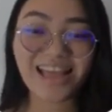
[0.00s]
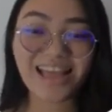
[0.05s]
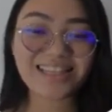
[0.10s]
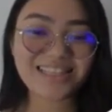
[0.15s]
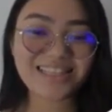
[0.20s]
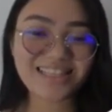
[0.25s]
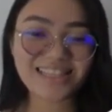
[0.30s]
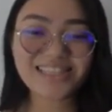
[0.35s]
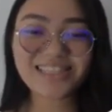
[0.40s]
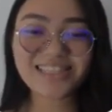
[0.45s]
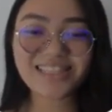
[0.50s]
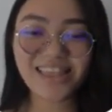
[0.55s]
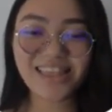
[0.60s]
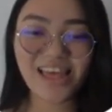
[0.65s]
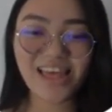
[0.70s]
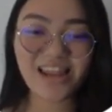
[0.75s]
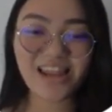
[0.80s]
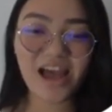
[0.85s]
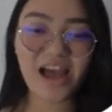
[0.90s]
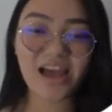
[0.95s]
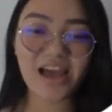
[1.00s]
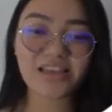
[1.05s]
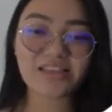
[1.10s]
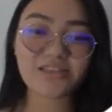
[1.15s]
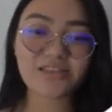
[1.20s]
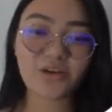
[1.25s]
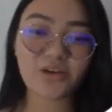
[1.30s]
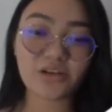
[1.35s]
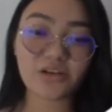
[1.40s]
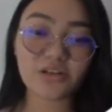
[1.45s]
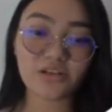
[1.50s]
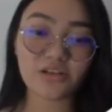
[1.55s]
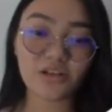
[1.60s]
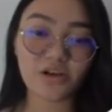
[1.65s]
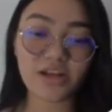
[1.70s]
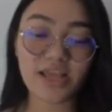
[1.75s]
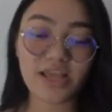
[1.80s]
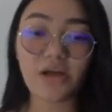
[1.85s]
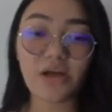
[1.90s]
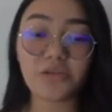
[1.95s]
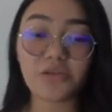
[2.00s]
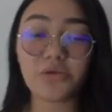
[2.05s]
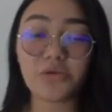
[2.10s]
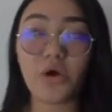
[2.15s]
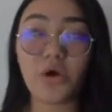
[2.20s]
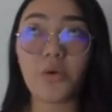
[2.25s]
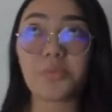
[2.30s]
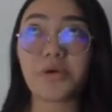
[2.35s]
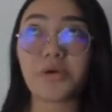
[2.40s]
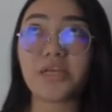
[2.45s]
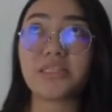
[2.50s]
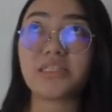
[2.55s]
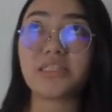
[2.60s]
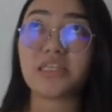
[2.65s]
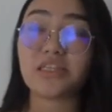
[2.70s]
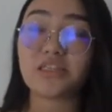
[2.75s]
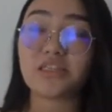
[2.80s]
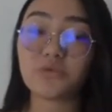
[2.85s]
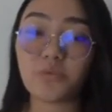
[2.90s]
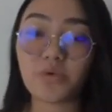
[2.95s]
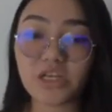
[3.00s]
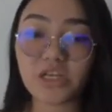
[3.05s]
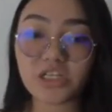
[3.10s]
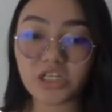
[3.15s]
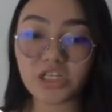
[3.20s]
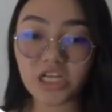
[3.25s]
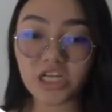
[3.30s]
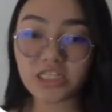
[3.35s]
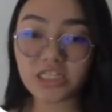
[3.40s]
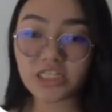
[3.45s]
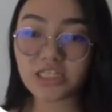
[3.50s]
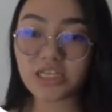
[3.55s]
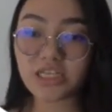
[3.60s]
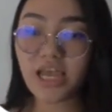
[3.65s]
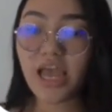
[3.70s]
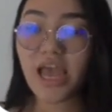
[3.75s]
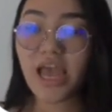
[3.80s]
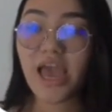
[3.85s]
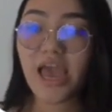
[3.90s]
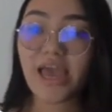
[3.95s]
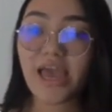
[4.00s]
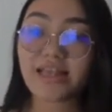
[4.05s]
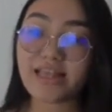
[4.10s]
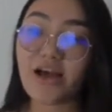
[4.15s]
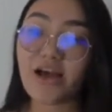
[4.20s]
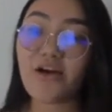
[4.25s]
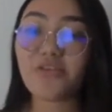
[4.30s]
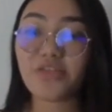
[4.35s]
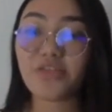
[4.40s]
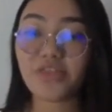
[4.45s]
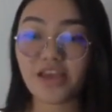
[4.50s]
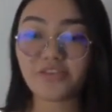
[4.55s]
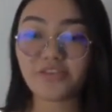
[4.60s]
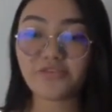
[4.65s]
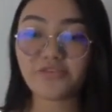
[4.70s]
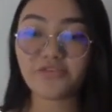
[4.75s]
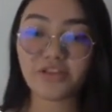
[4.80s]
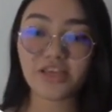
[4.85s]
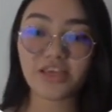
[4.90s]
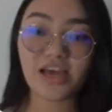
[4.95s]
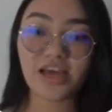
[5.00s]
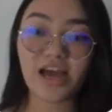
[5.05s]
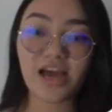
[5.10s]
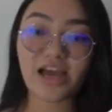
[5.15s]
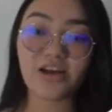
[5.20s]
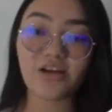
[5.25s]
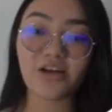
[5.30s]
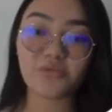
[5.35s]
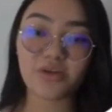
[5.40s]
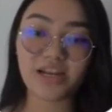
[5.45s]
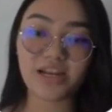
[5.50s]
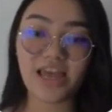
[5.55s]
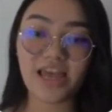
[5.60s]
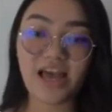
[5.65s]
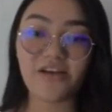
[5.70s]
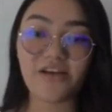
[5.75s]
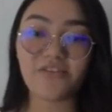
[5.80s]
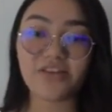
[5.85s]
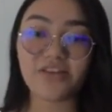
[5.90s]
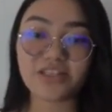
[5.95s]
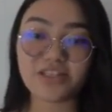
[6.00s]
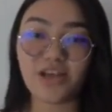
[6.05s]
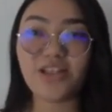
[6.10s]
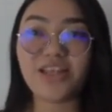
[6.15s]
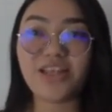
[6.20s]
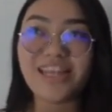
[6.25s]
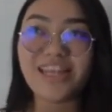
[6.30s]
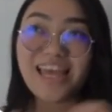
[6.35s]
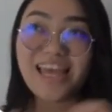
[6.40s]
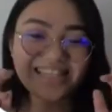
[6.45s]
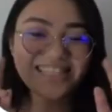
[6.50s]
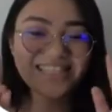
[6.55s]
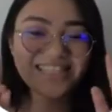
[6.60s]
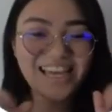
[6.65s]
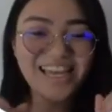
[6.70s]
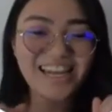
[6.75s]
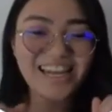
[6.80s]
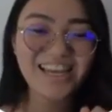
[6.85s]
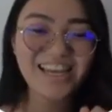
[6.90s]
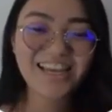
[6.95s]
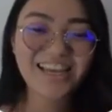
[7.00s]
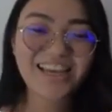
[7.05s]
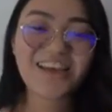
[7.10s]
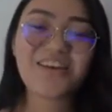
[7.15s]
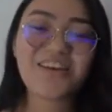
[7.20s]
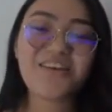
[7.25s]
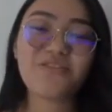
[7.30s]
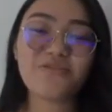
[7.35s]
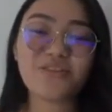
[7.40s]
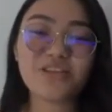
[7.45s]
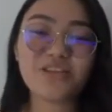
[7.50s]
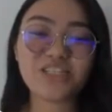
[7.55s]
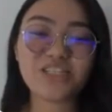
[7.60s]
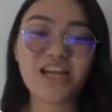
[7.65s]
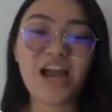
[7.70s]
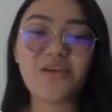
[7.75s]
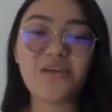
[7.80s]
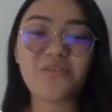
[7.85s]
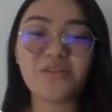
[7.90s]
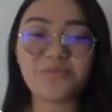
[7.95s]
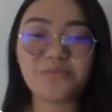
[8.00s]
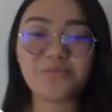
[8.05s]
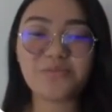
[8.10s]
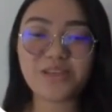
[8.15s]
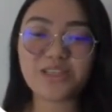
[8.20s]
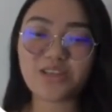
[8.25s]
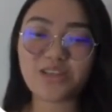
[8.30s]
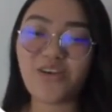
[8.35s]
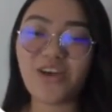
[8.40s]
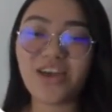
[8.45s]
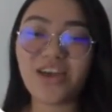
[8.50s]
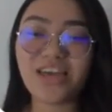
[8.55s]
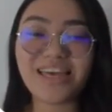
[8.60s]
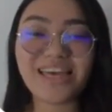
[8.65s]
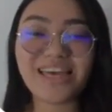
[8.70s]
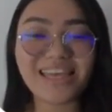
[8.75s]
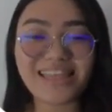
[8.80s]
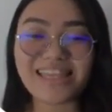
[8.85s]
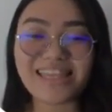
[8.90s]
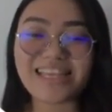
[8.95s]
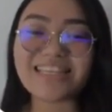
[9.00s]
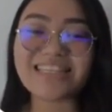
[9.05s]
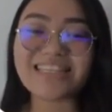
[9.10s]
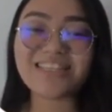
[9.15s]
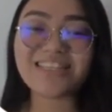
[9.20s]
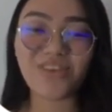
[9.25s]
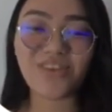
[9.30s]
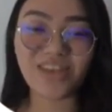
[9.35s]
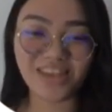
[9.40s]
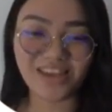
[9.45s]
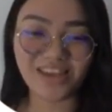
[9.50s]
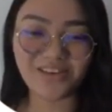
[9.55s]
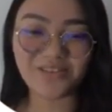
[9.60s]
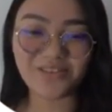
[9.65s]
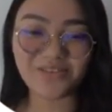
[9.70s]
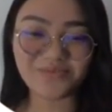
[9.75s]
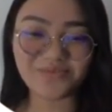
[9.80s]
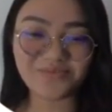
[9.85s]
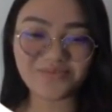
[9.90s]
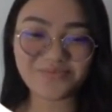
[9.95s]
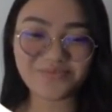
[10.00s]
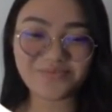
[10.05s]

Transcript: And since then, I started learning how to operate its widgets, and now thankfully, I already have a solid aesthetic, which I will be showing in this video.